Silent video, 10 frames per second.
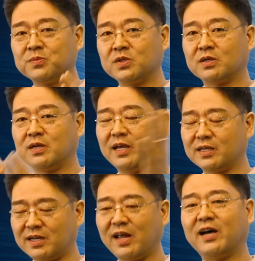the
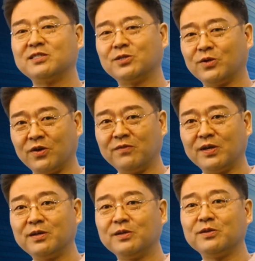class of
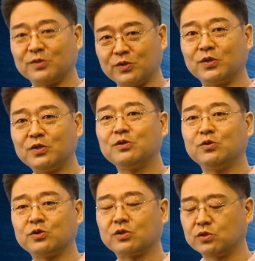good
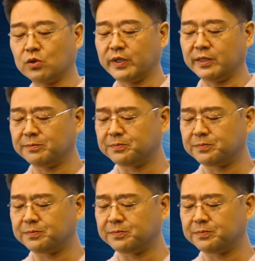user story.